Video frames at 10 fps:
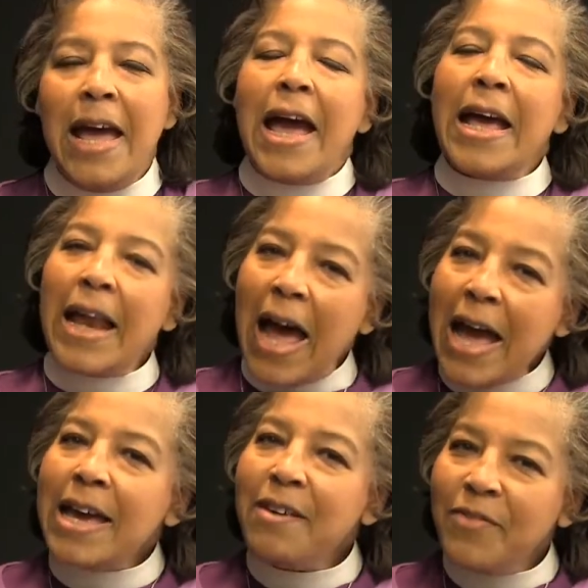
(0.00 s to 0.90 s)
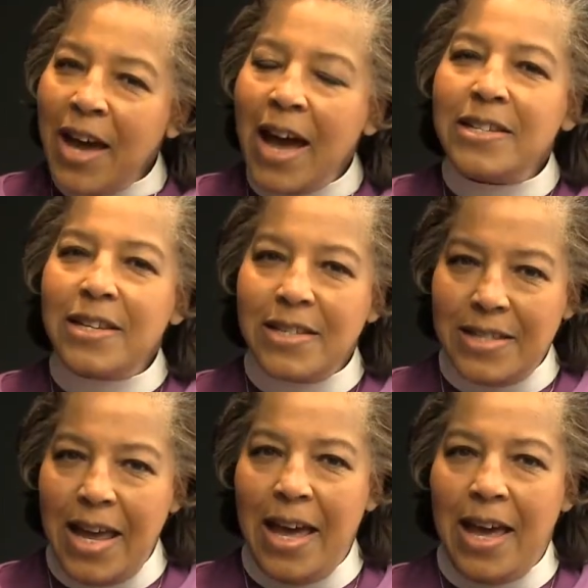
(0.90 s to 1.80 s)
And I have got to
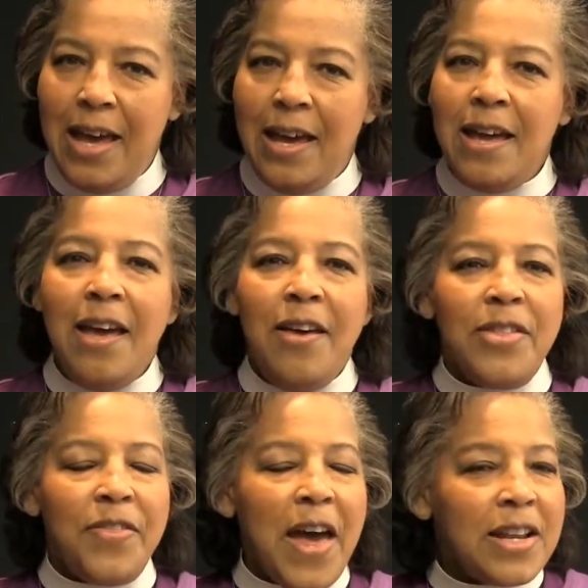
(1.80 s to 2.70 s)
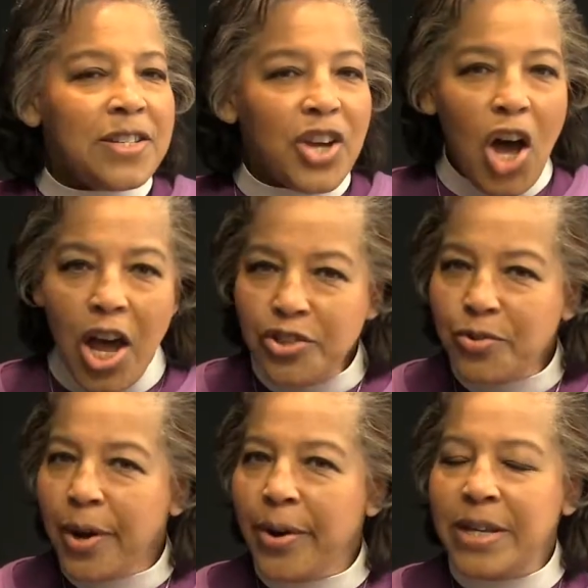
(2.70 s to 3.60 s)
say that that is
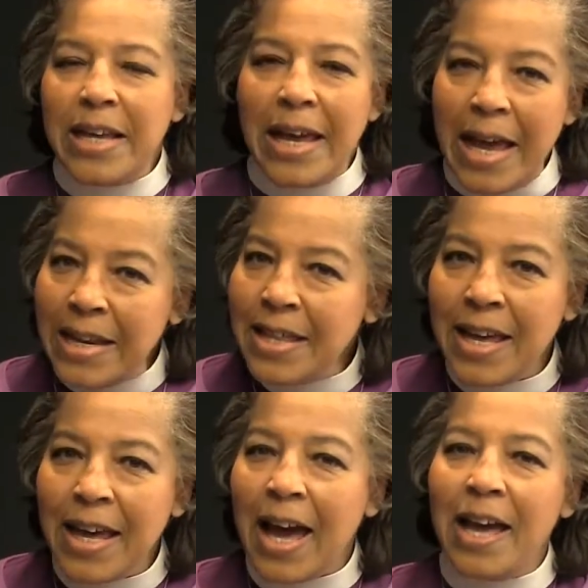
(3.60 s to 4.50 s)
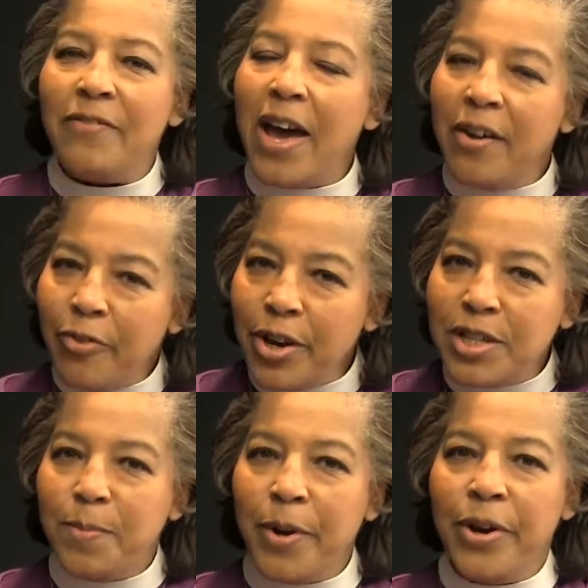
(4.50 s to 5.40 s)
contrary to anything I have ever
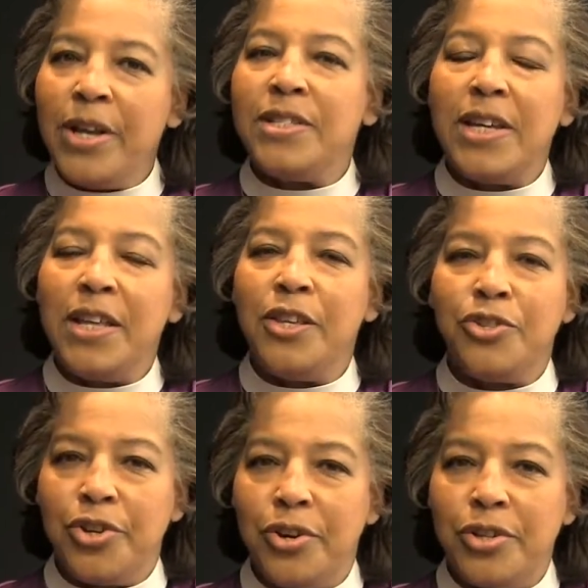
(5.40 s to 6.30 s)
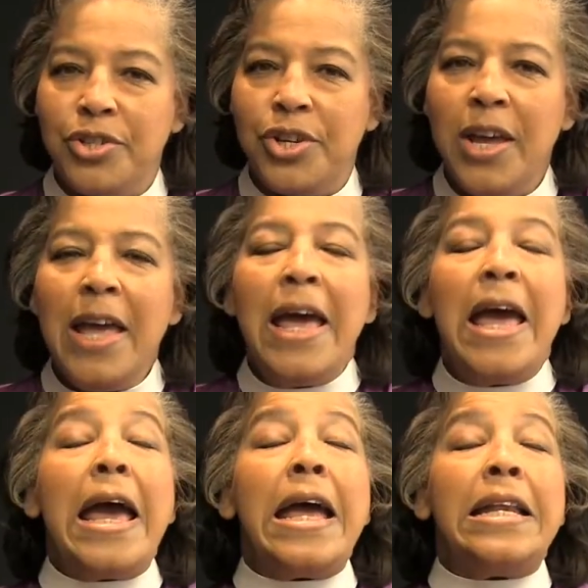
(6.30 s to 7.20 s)
experienced in the church.
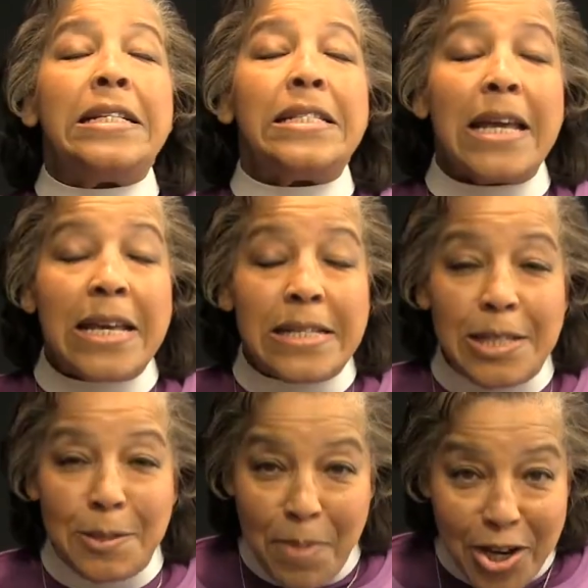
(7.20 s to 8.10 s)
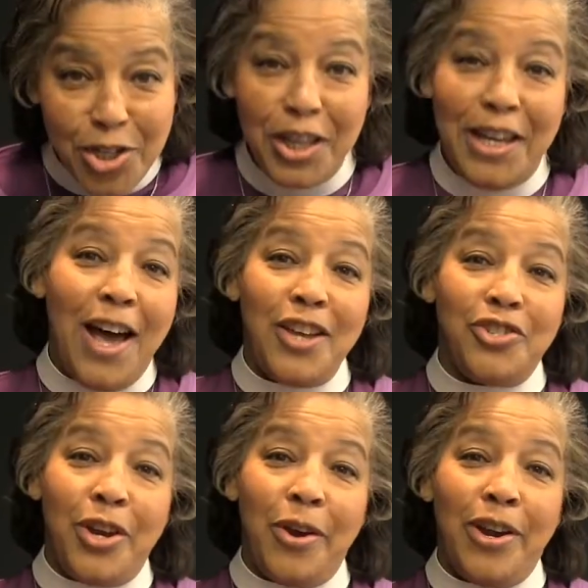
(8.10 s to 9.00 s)
And it's especially
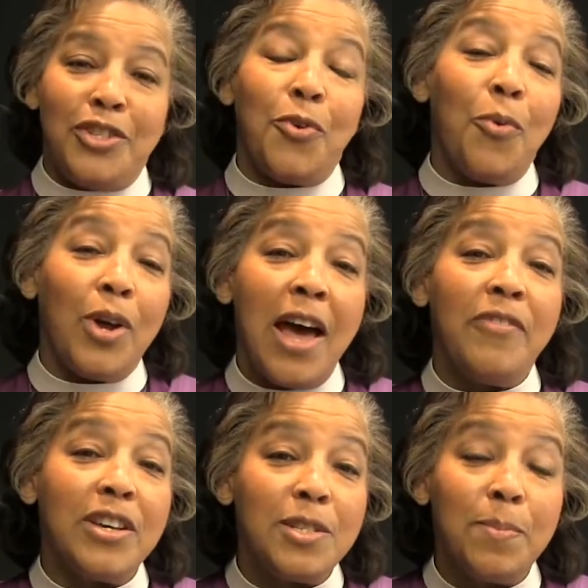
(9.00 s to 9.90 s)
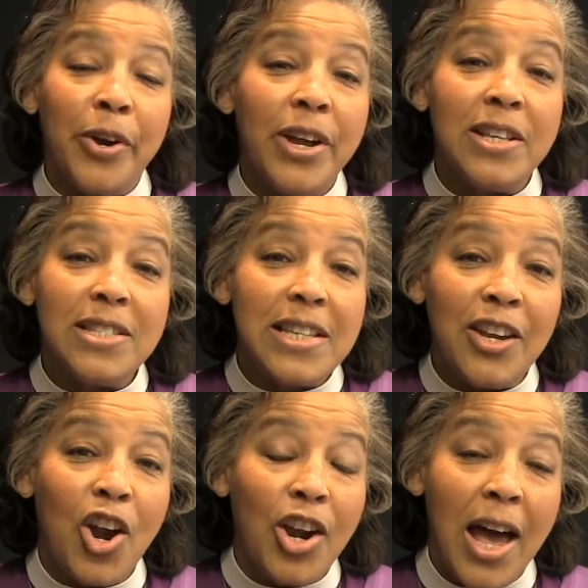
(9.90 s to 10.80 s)
contrary to what I've experienced in
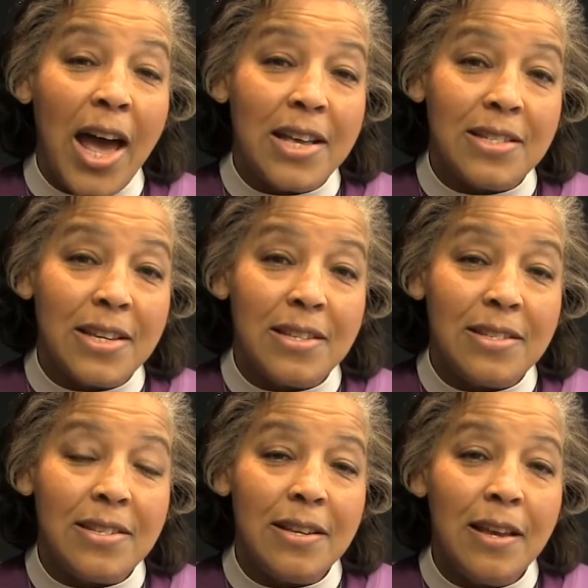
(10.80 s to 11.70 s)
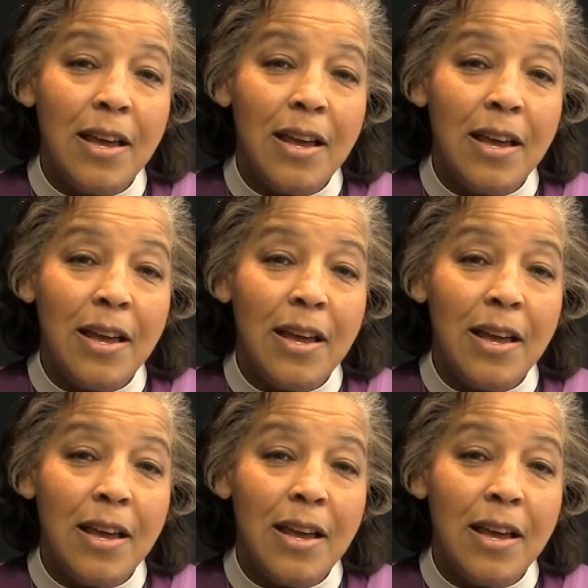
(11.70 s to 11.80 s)
our diocese.